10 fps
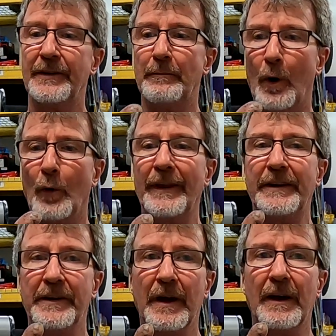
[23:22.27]
the bolt
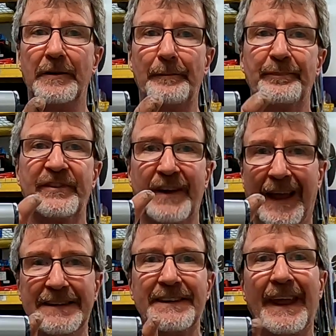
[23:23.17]
and the nut,
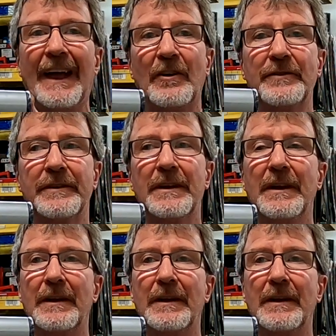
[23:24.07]
tighten it down